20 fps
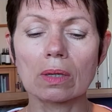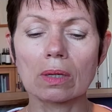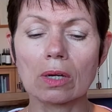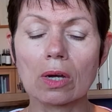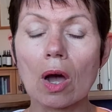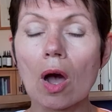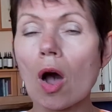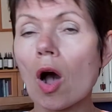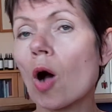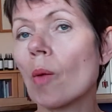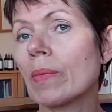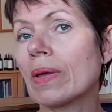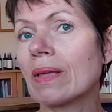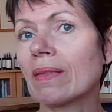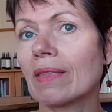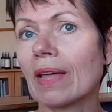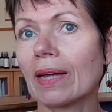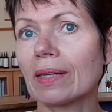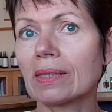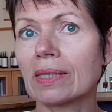calming
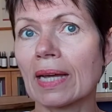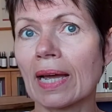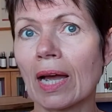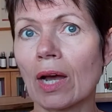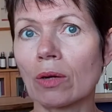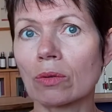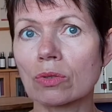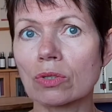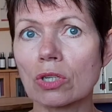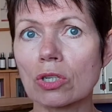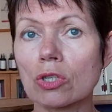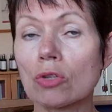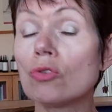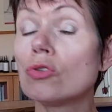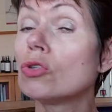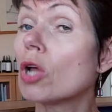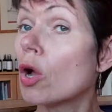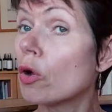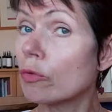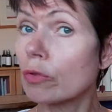that down, so you
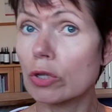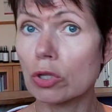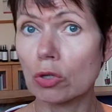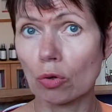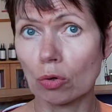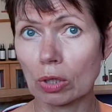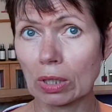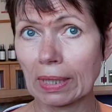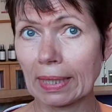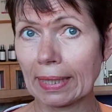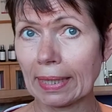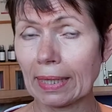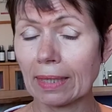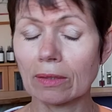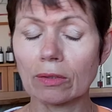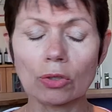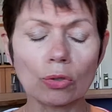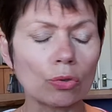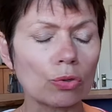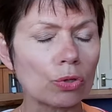know that you're
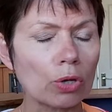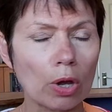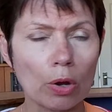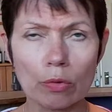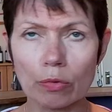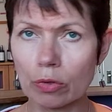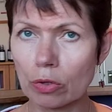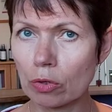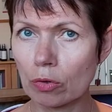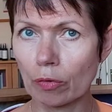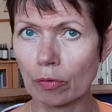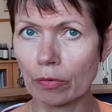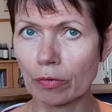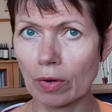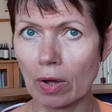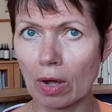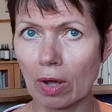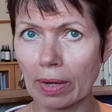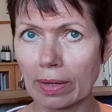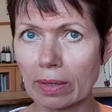clean, you know that you're
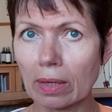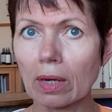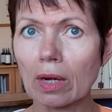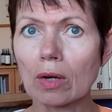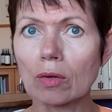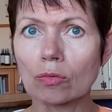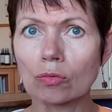fine,